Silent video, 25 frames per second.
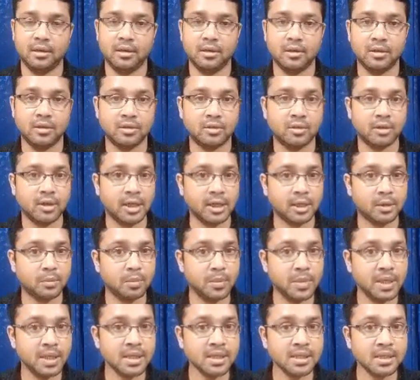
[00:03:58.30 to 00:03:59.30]
So it
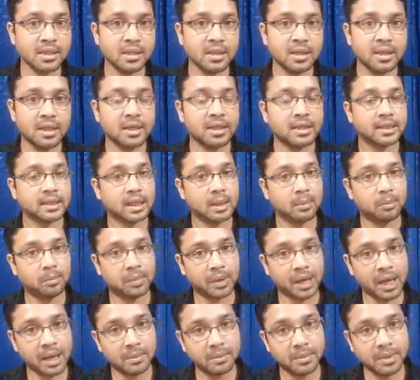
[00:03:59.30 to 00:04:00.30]
means the
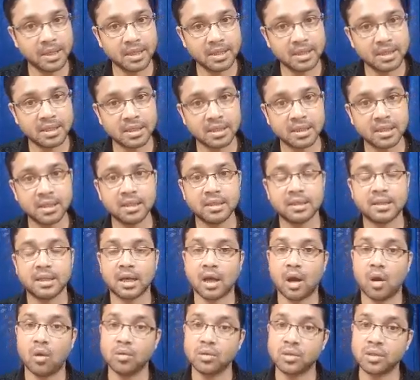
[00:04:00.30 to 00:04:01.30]
prime minister, the
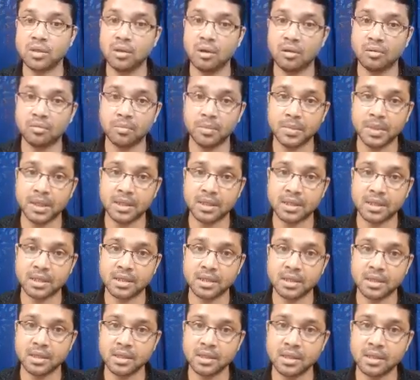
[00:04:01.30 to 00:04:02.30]
council of
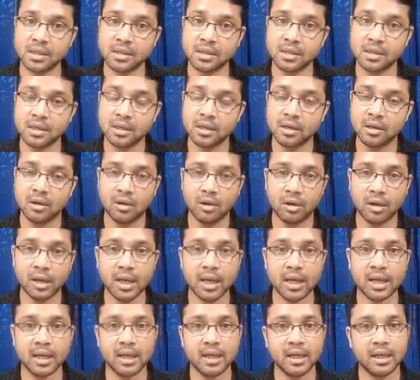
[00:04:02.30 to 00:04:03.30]
ministers,
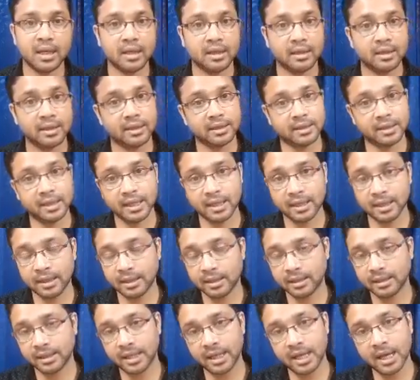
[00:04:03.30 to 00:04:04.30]
okay,
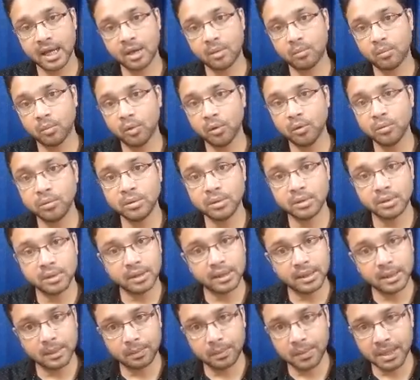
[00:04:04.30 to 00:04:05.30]
they are both
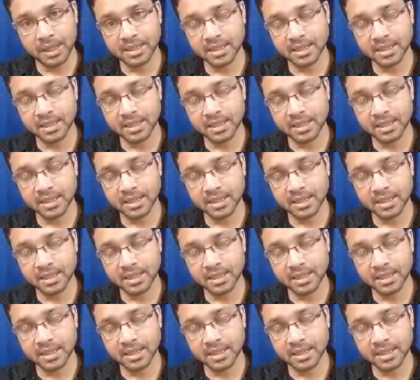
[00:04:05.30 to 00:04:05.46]
ruling